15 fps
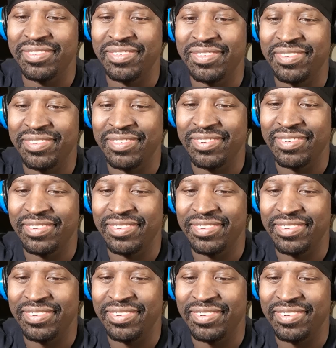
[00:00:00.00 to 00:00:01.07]

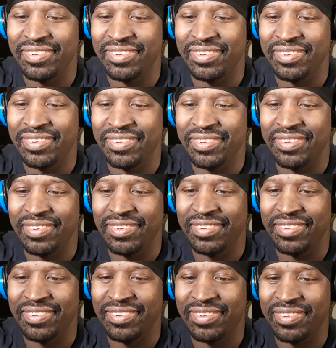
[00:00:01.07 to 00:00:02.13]

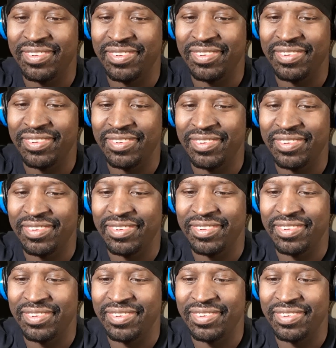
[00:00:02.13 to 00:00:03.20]

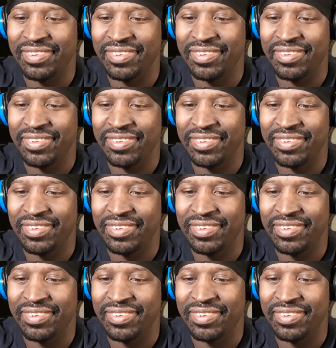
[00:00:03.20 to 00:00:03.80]
No one is speaking in this clip.